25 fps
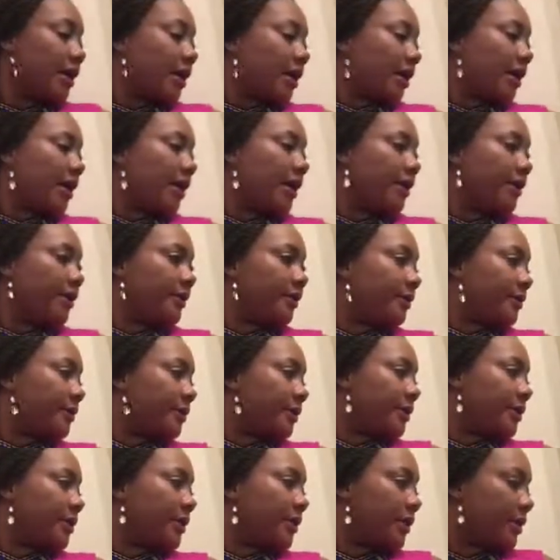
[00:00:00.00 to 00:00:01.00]

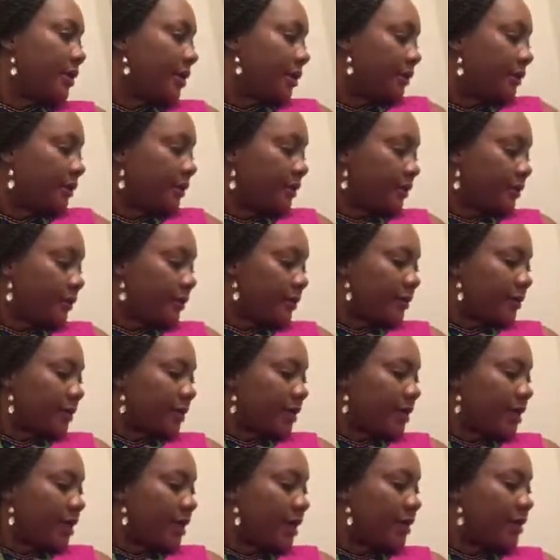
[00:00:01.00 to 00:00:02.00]
And
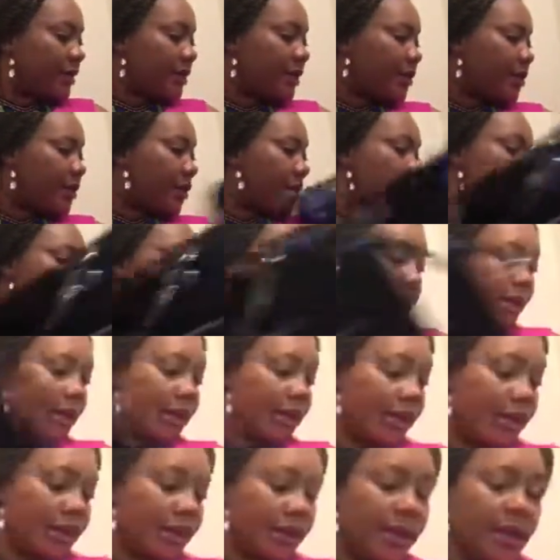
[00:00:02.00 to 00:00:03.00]
the next one
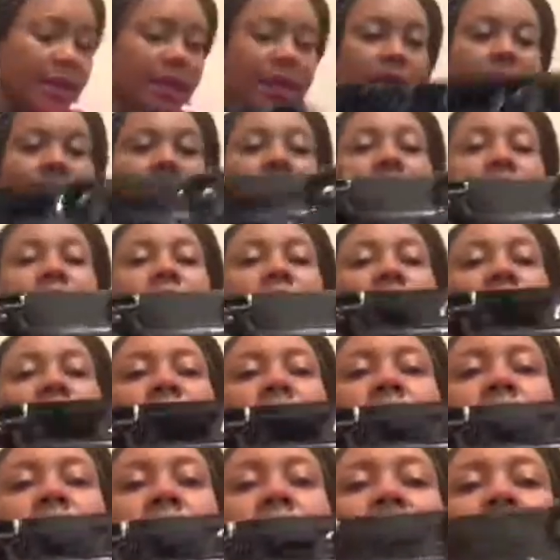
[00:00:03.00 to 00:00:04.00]
is
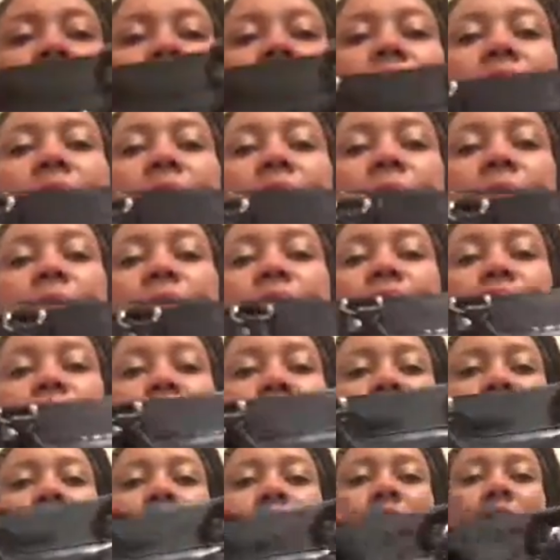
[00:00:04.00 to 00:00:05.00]
this
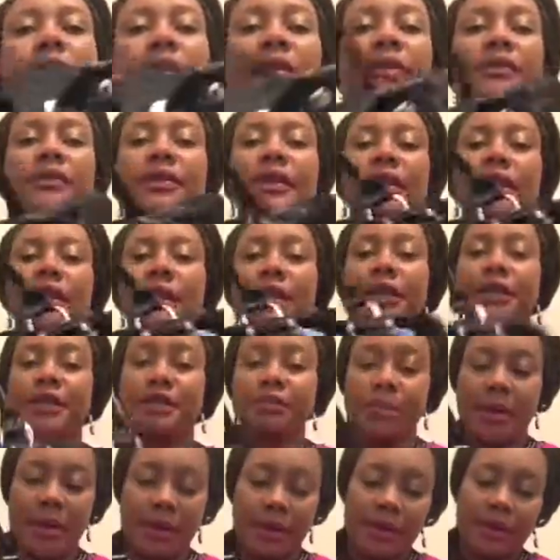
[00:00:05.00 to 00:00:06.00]

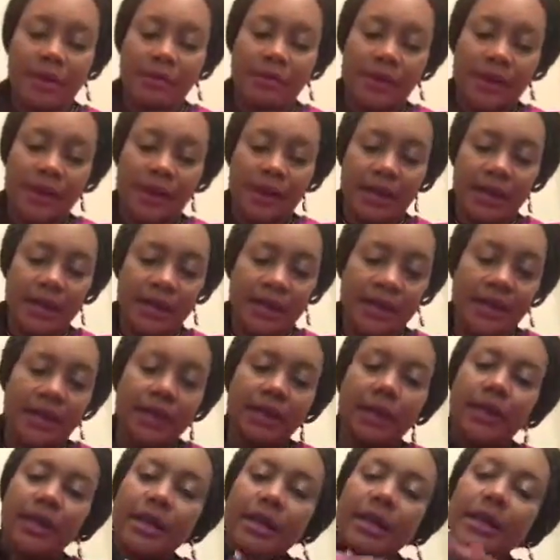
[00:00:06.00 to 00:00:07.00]
vintage bag right here.
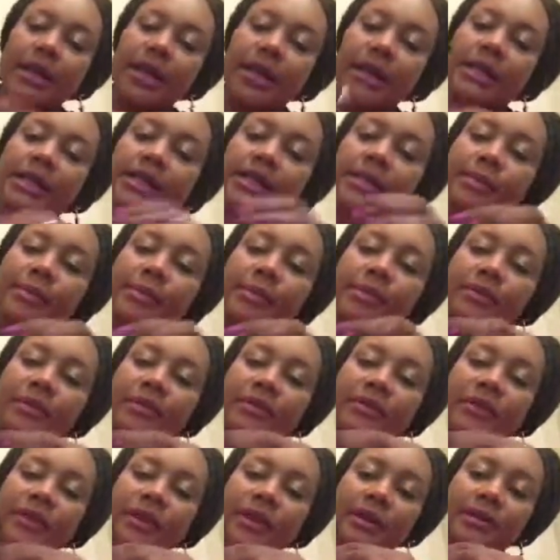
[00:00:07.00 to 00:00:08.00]
It's supposed
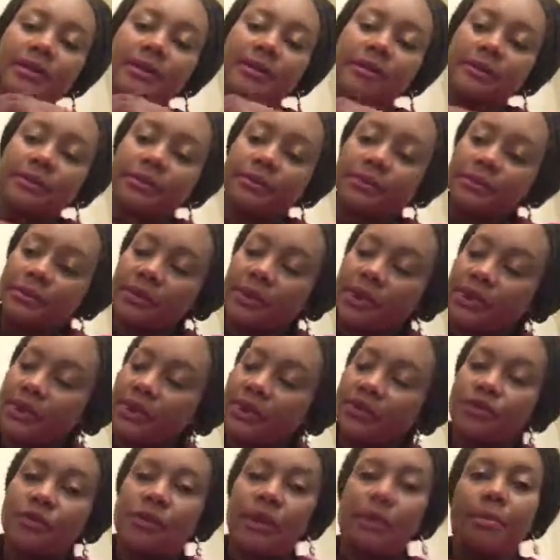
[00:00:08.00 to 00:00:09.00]
to have a
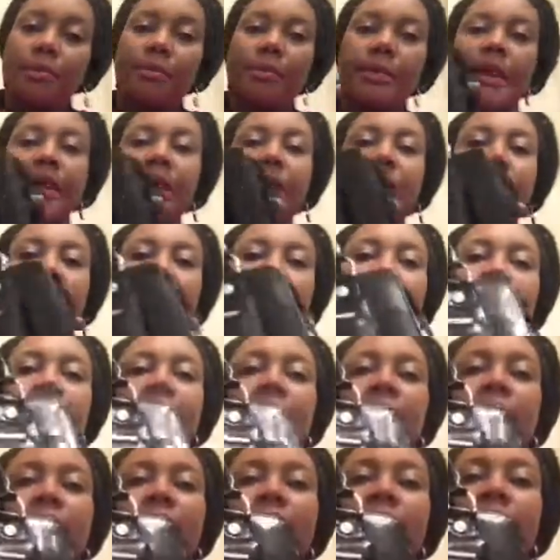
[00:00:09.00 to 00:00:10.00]
strap, but it
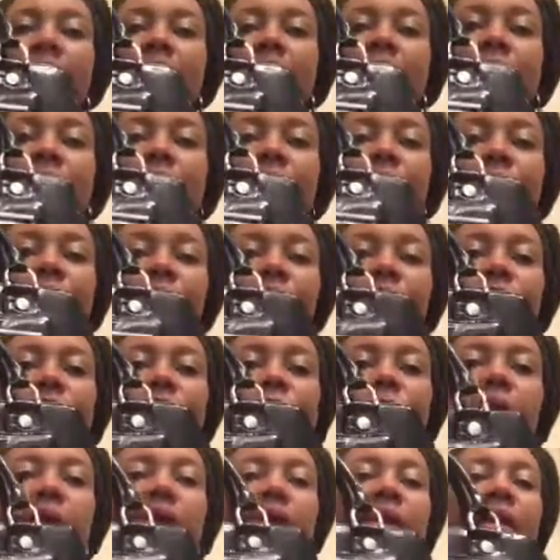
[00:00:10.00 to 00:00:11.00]
didn't come with
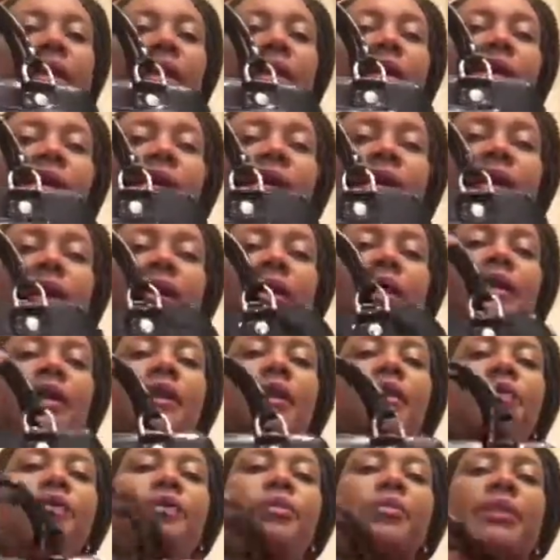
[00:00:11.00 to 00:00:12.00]
one. Then
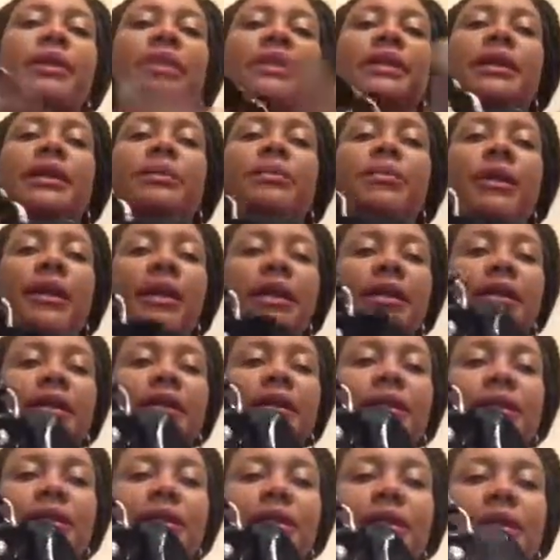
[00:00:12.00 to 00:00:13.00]
it opens up like
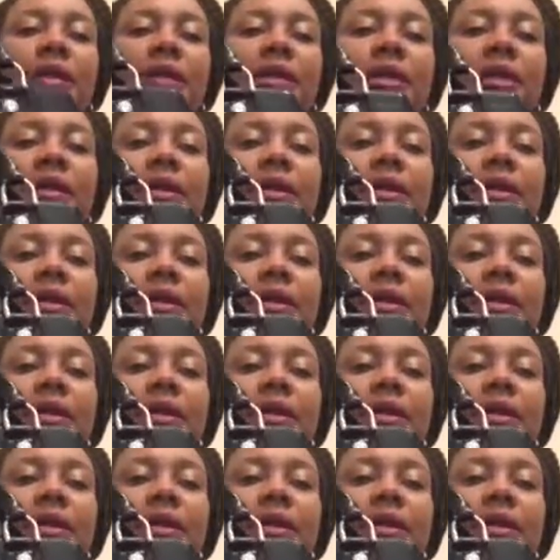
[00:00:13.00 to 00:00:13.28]
this.